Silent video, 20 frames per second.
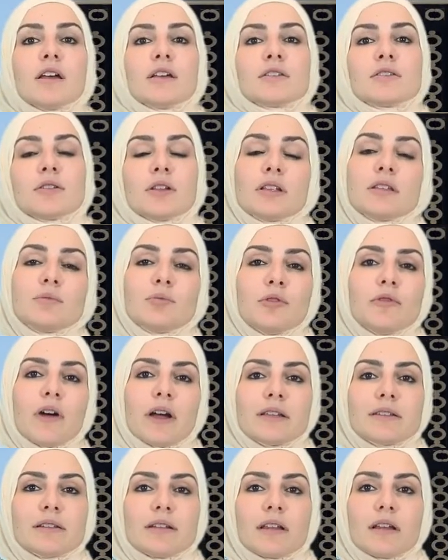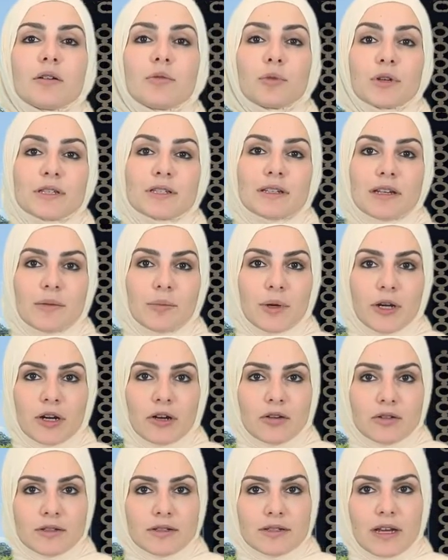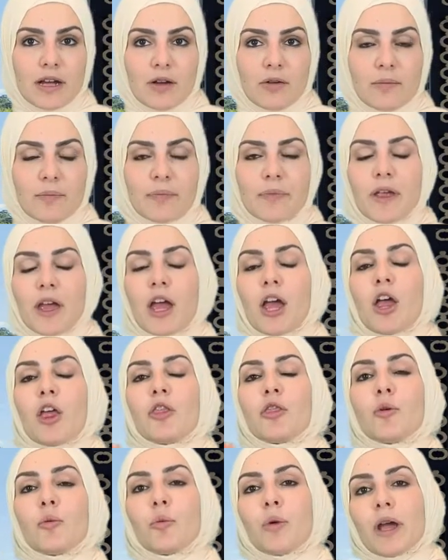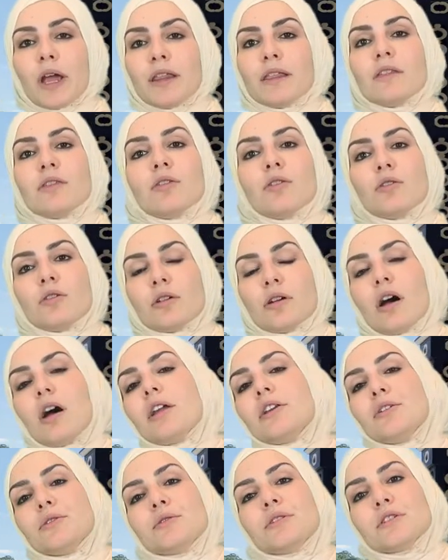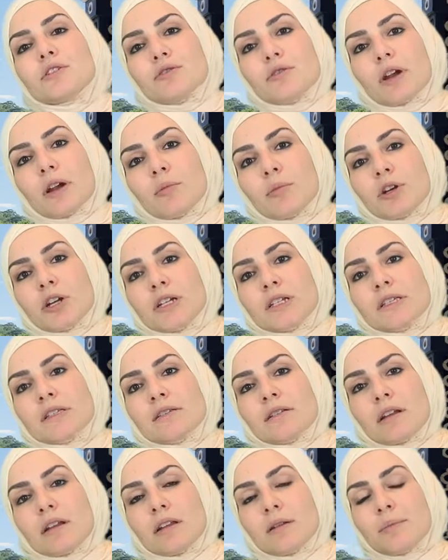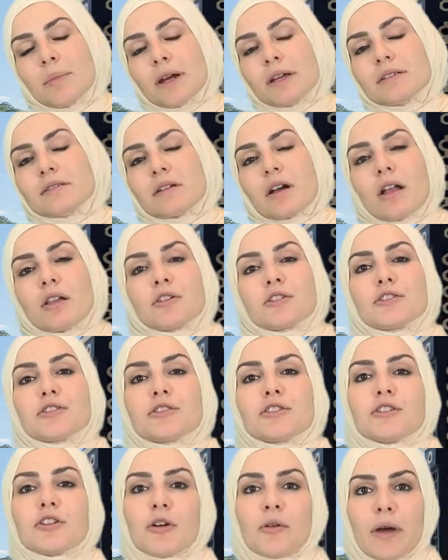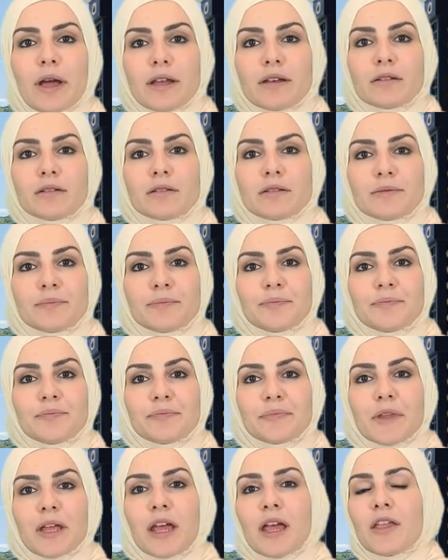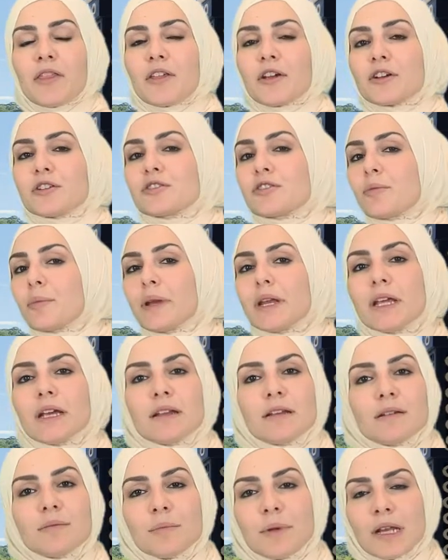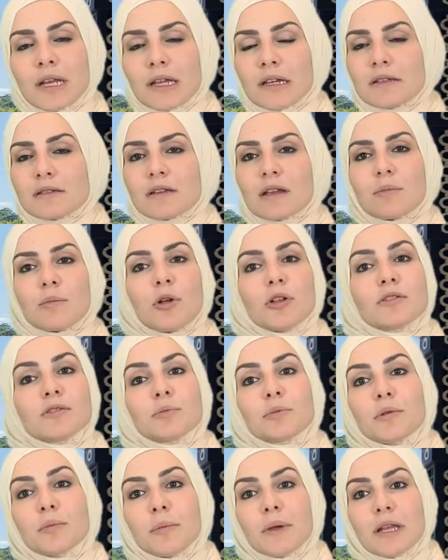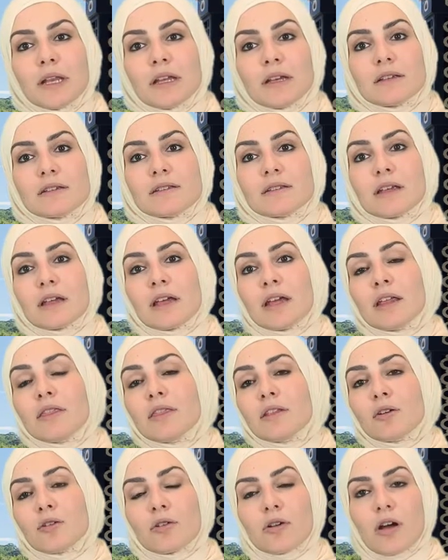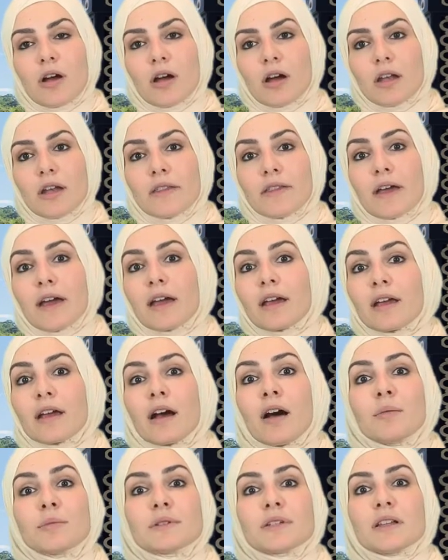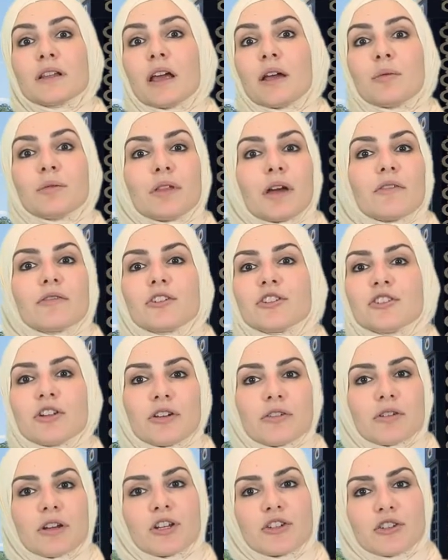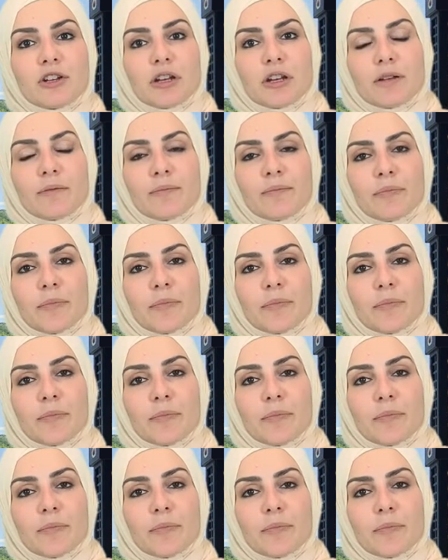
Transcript: So let's move on to linguistic miracles now. The way that the Quran uses grammar is studied by scholars to no end. There are so many hidden meanings and multiple meanings in the Quran that come to light with every generation.